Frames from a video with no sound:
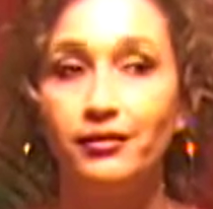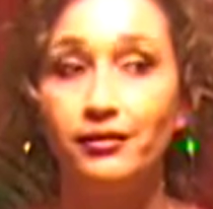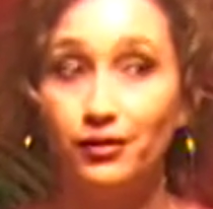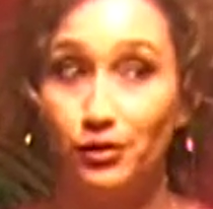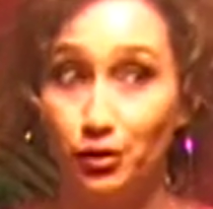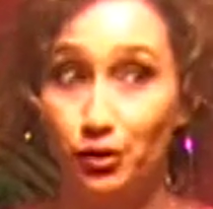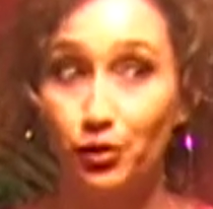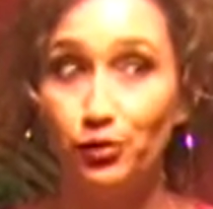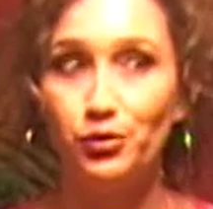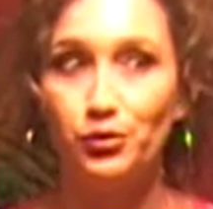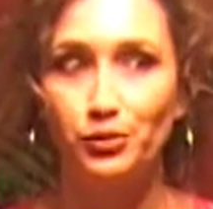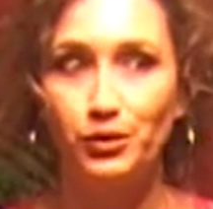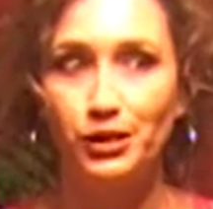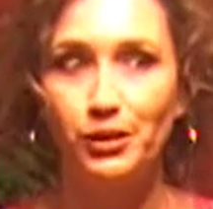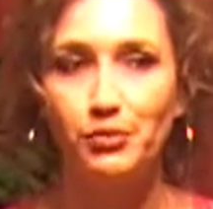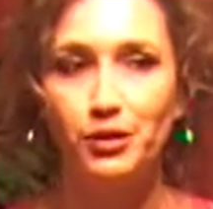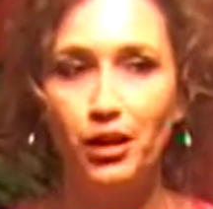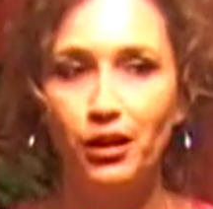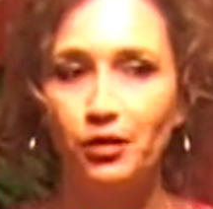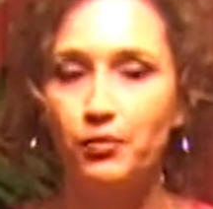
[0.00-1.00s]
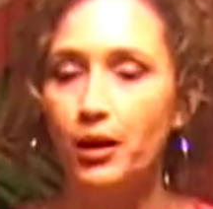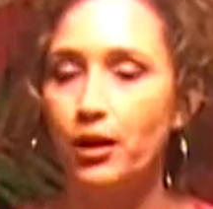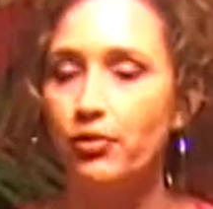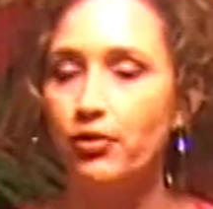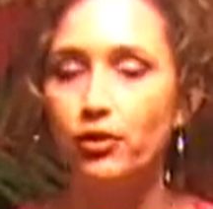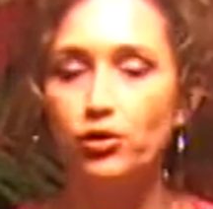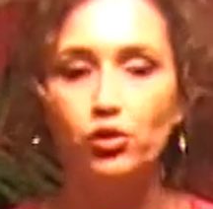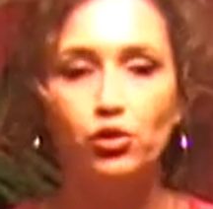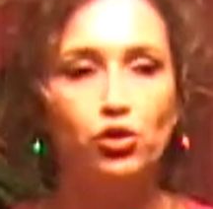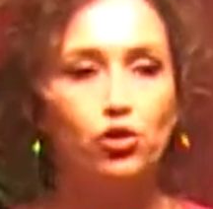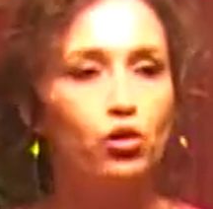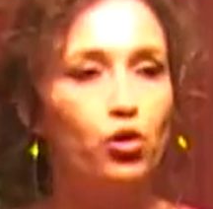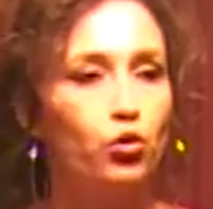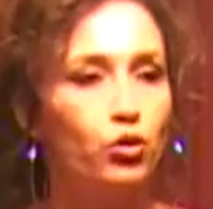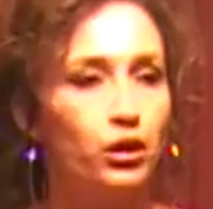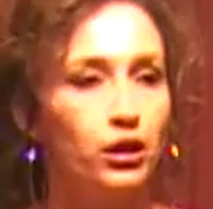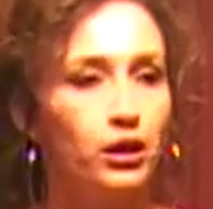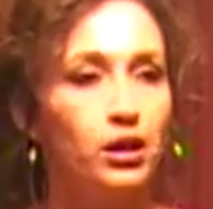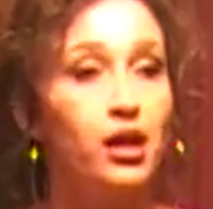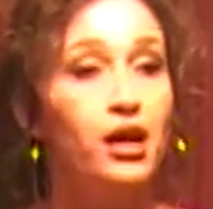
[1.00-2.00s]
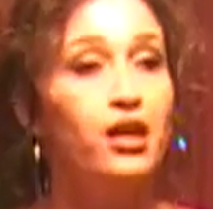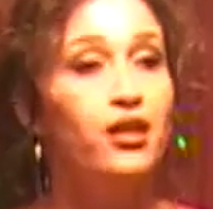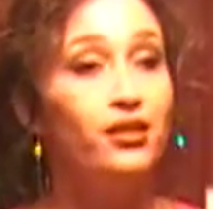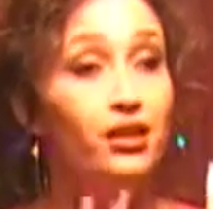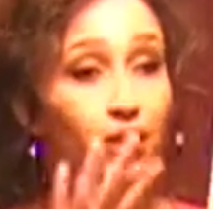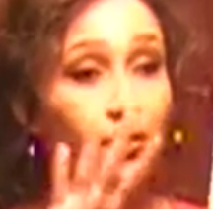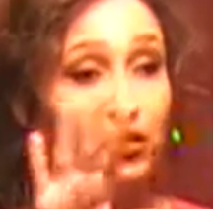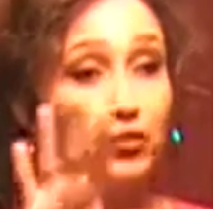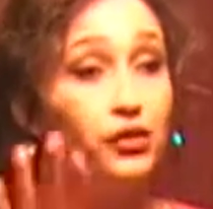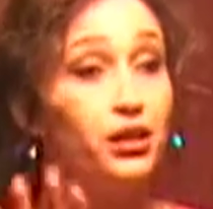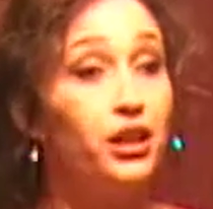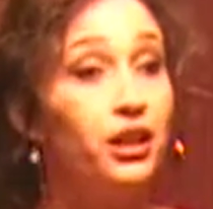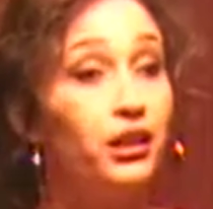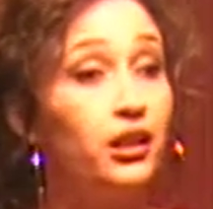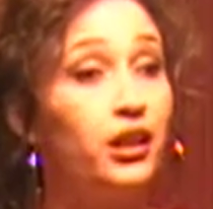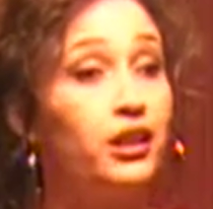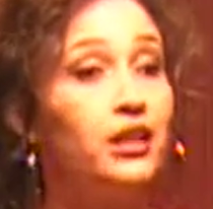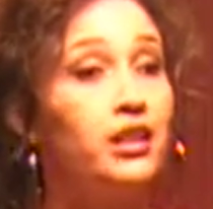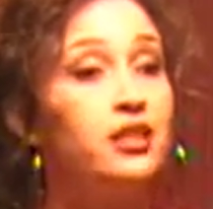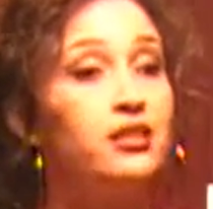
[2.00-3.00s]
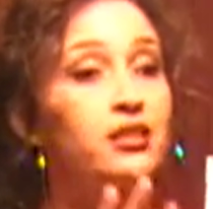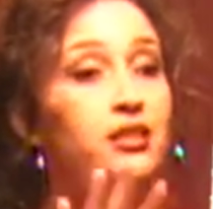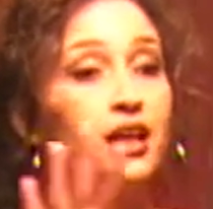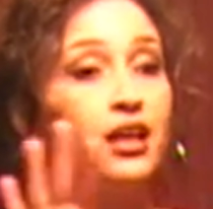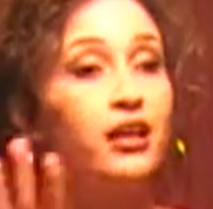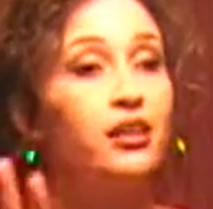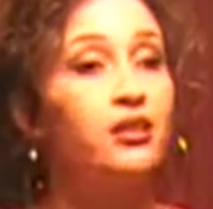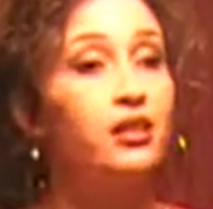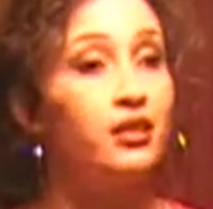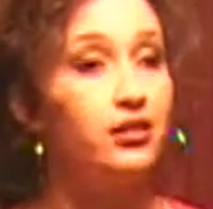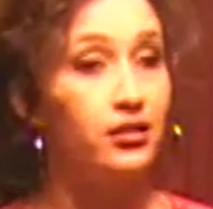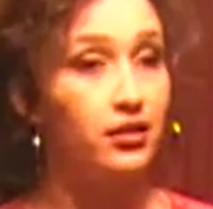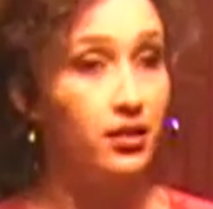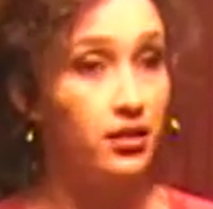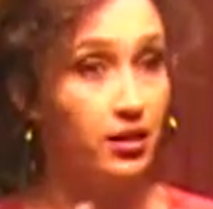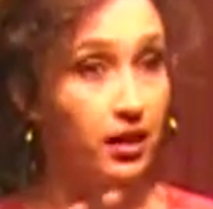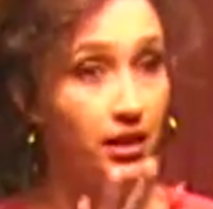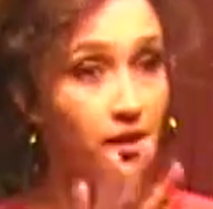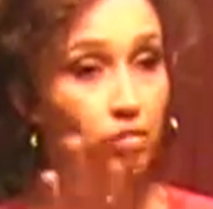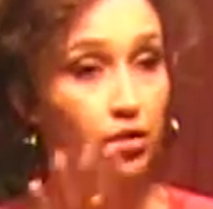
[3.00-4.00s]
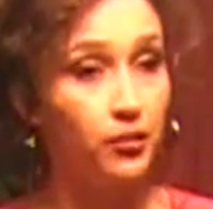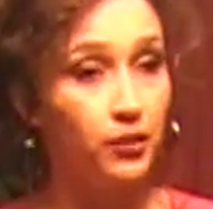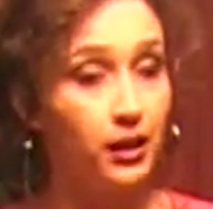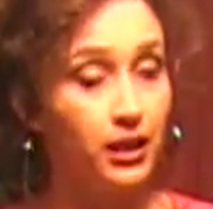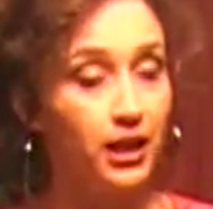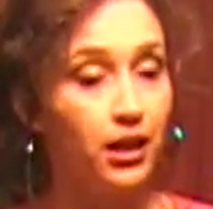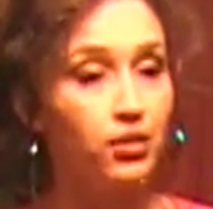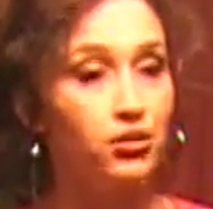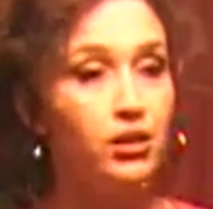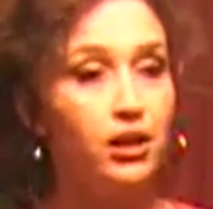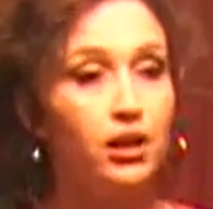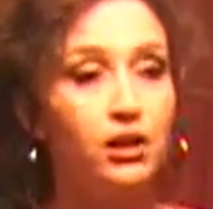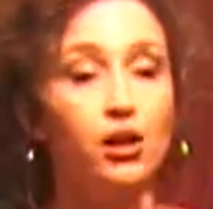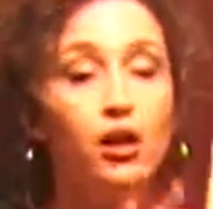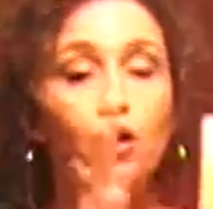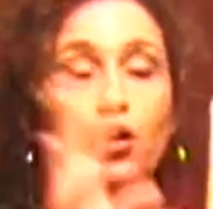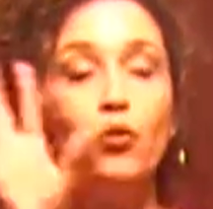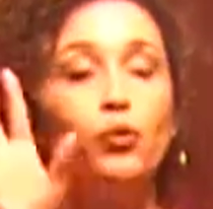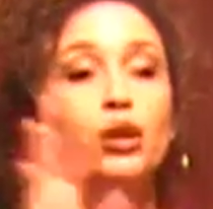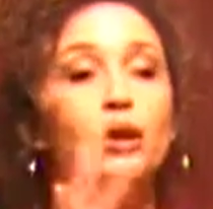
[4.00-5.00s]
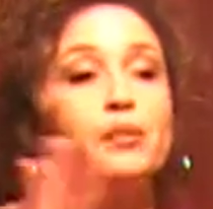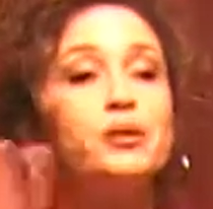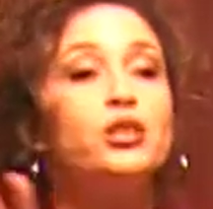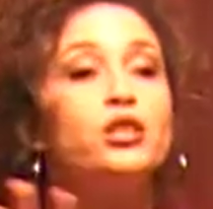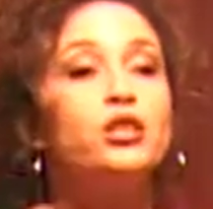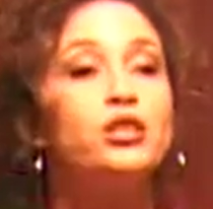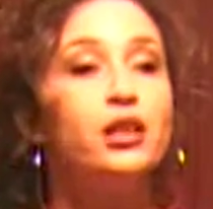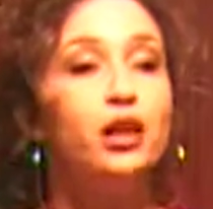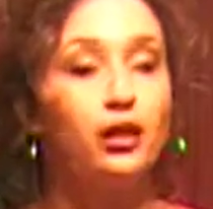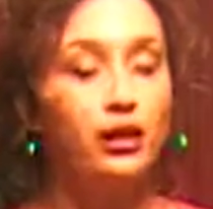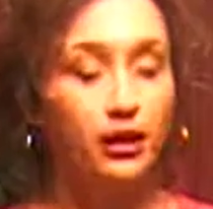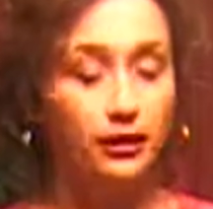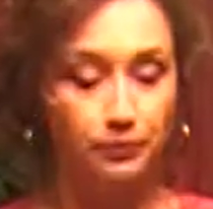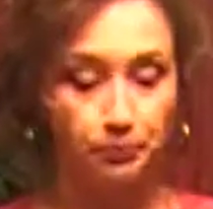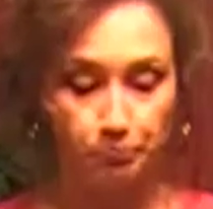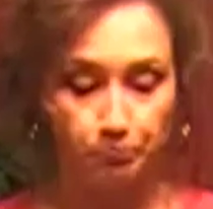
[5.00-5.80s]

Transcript: Do you know which ones I'm talking about? They're so good. They have the vanilla on the inside, the ice cream on the outside. Well, let me just tell you.